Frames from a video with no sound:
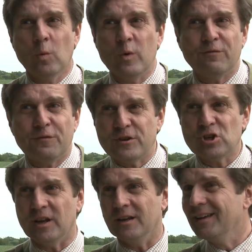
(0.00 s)
with
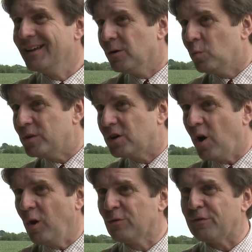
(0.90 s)
fishing, with
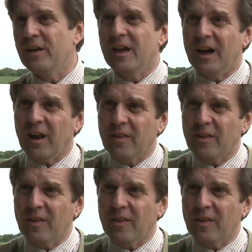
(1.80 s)
golf, and